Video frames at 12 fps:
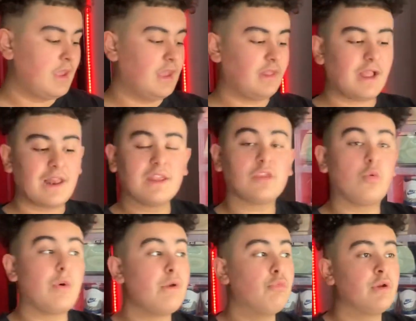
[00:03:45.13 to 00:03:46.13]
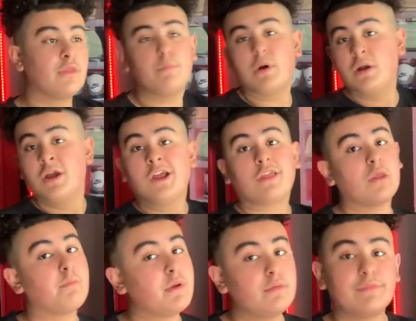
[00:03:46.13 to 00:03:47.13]
and not like the white ones, but
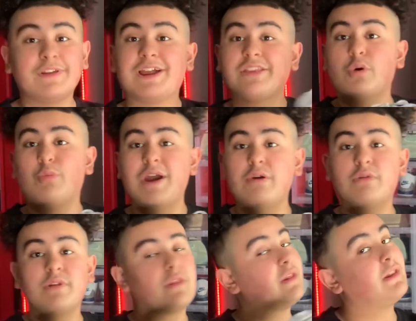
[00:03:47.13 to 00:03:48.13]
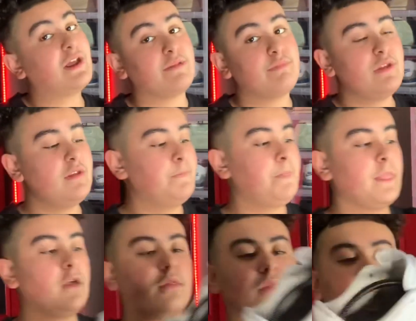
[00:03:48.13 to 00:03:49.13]
some people may like the white ones, like me.
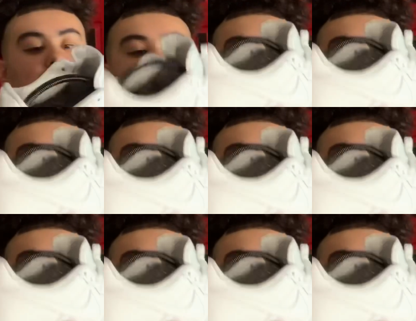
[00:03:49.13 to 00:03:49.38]
So,